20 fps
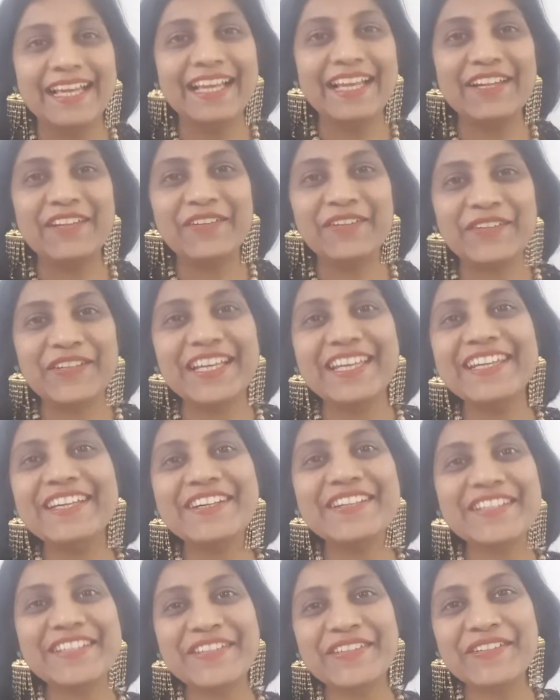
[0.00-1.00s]
Hello,
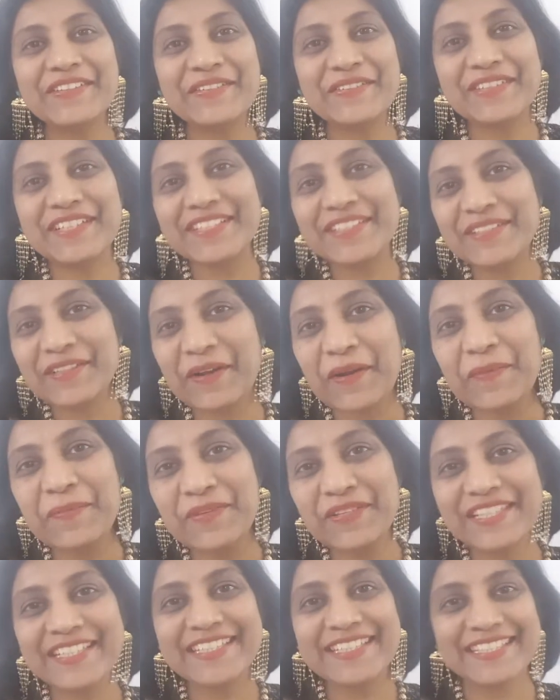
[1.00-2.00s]
Inner Universe
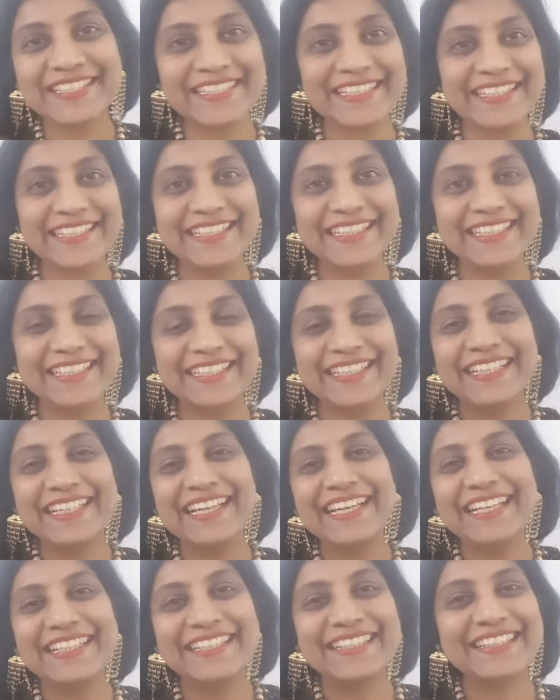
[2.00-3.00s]
Community.
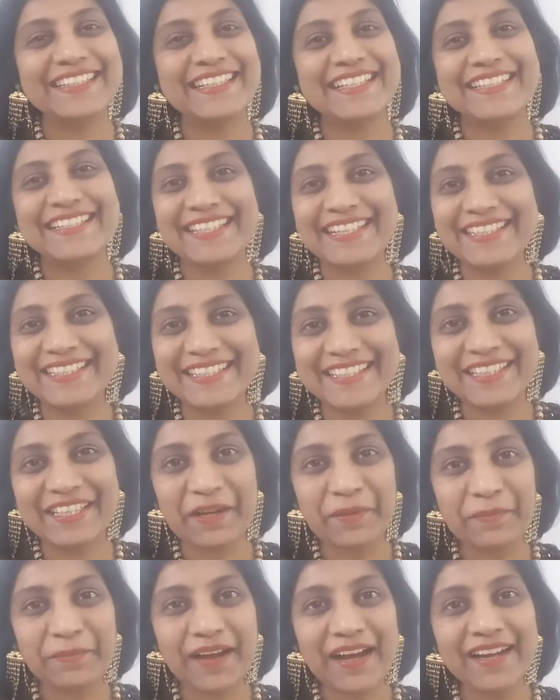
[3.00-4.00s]
This is
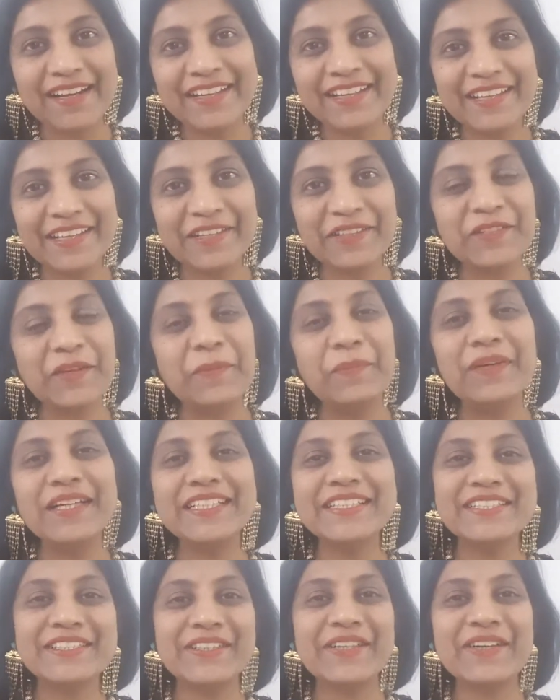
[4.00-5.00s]
Sanchita Pandey, your
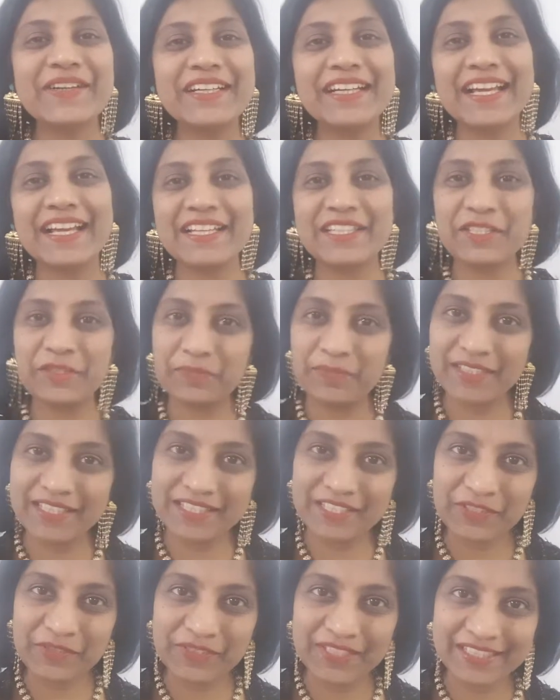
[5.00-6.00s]
mentor and
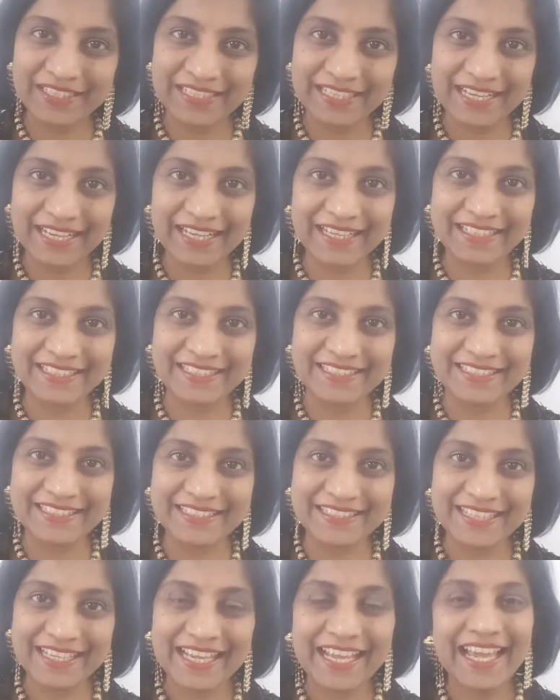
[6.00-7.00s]
spiritual guide.
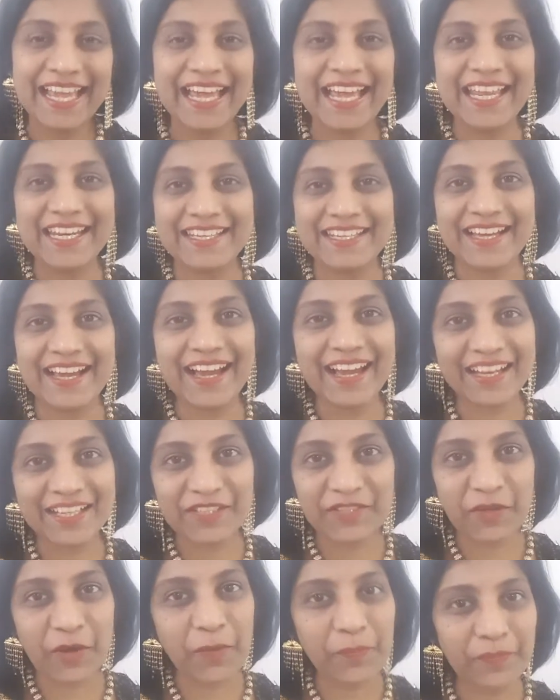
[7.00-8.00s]
And
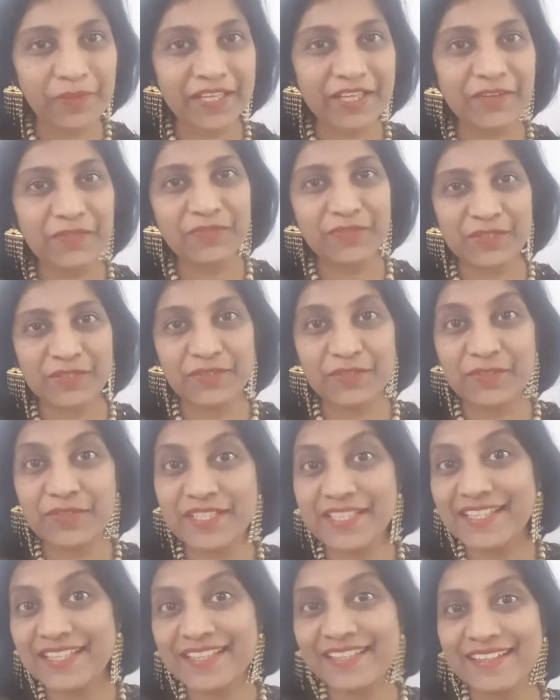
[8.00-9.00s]
our topic for
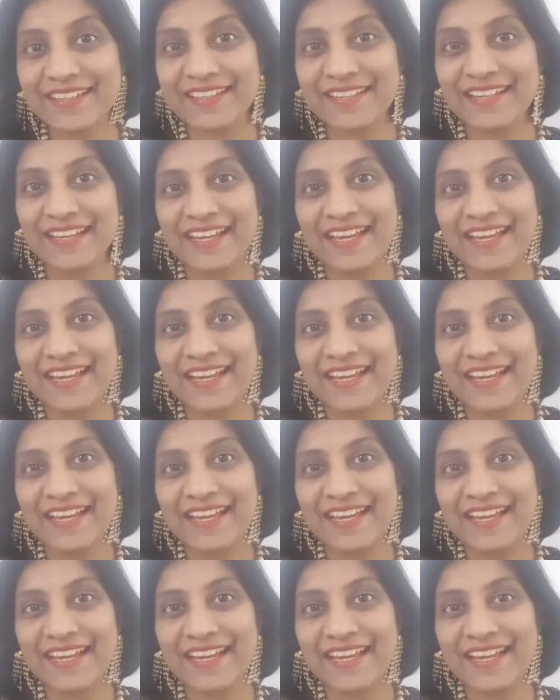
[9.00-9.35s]
today